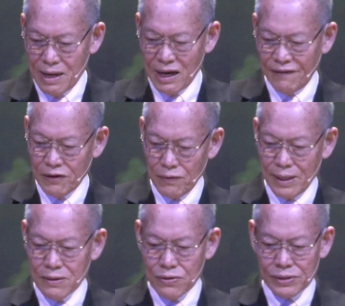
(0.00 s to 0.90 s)

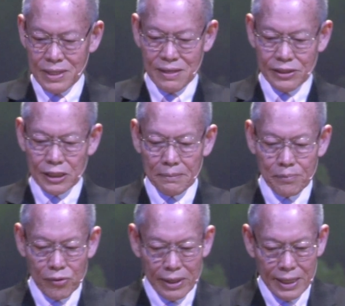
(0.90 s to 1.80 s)
Everyone who sins
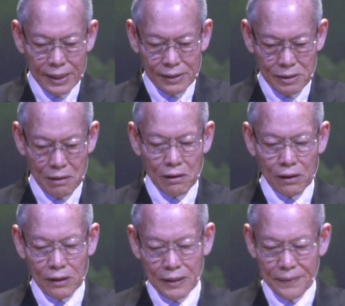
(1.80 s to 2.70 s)
breaks the
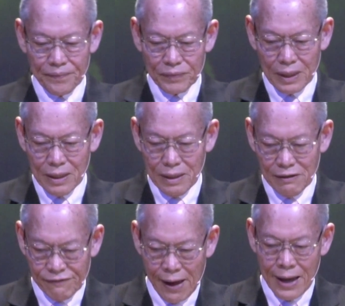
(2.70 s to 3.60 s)
law.
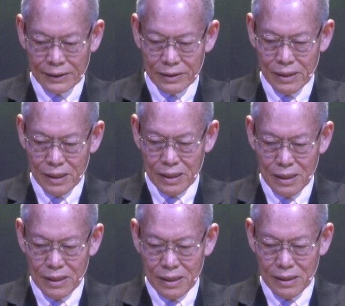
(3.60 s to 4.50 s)
In fact,
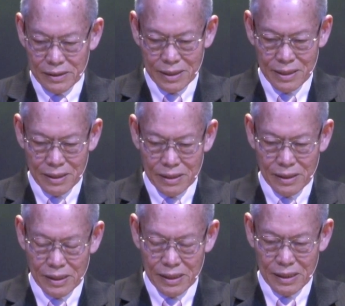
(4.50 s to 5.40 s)

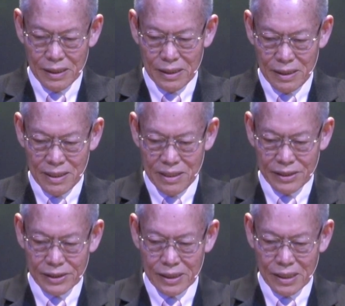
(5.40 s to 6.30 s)
sin
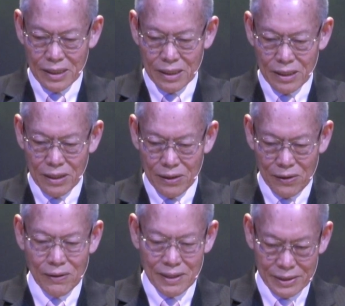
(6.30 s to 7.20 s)
is
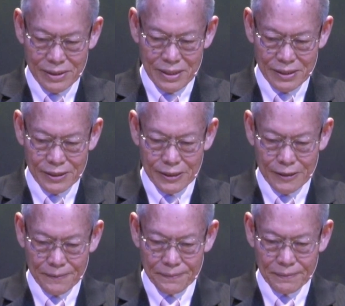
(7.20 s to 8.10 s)
lawlessness.
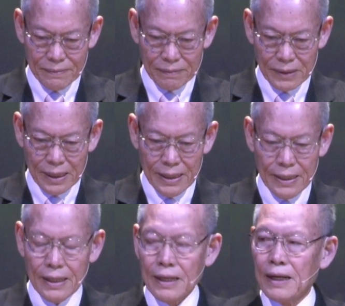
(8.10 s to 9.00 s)

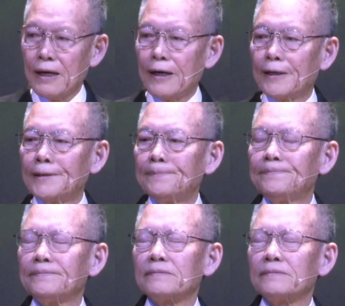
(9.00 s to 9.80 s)
Um,